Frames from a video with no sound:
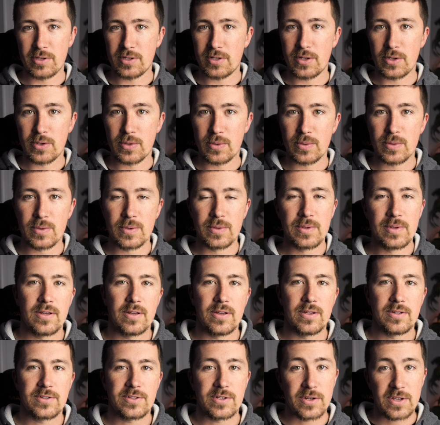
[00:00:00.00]
to do.
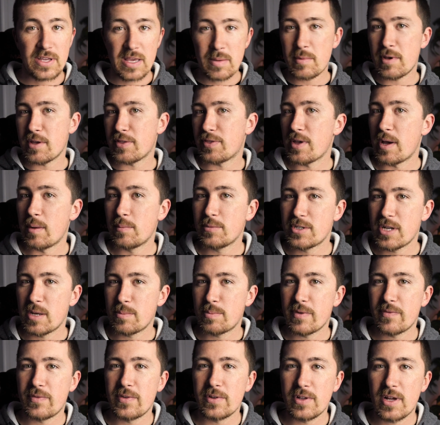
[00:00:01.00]
So give me a thumbs
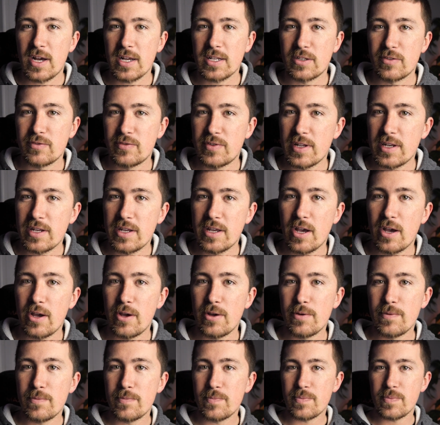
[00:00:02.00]
up if you liked the
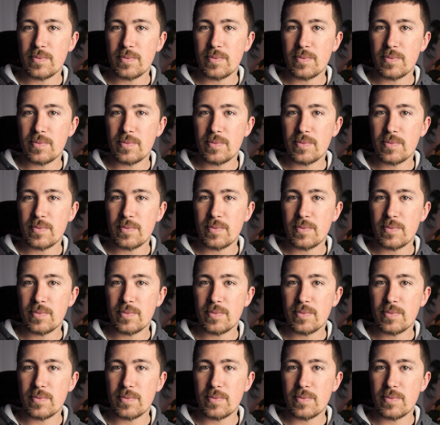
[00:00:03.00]
video,